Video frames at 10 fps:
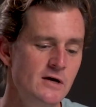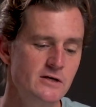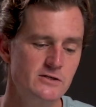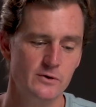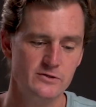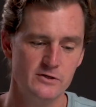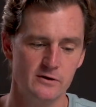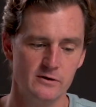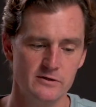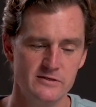So it's
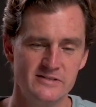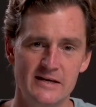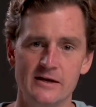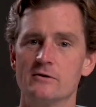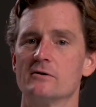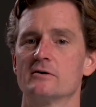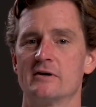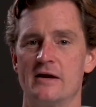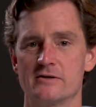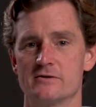your single
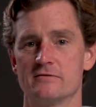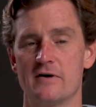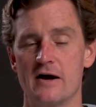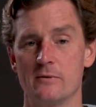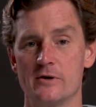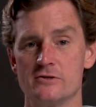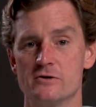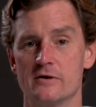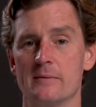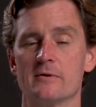connection via which
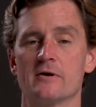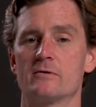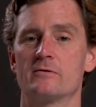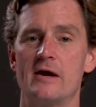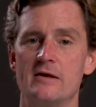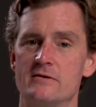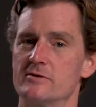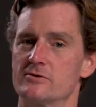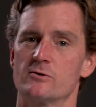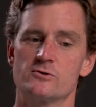you're able to create
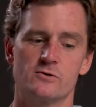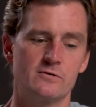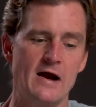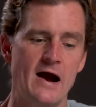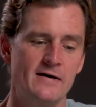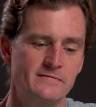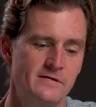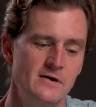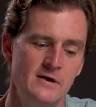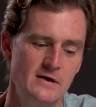this social graph
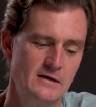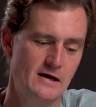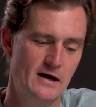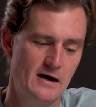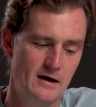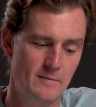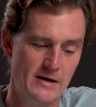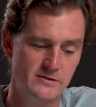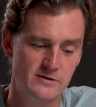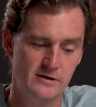
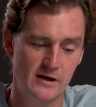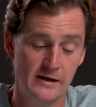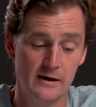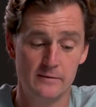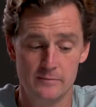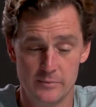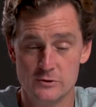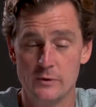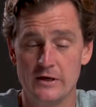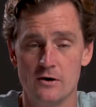again,
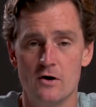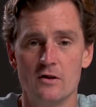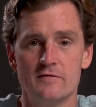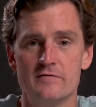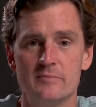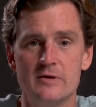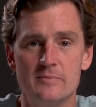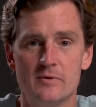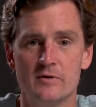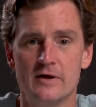between all of the
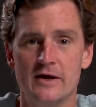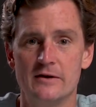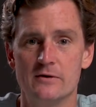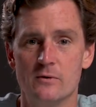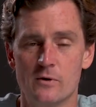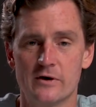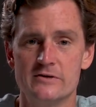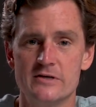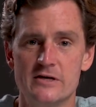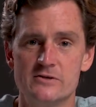people and
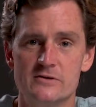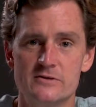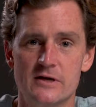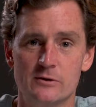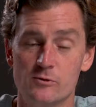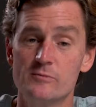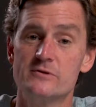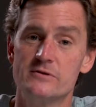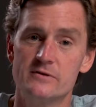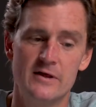organizations and
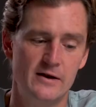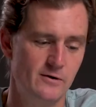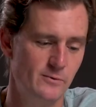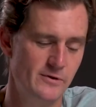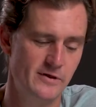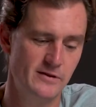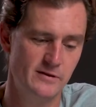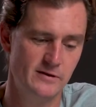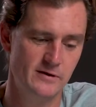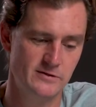groups that are
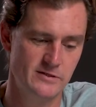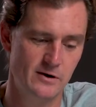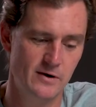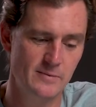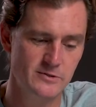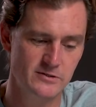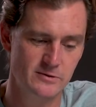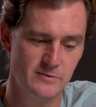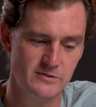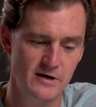within the CRM
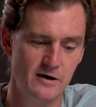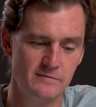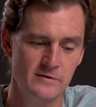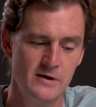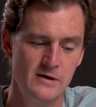system itself.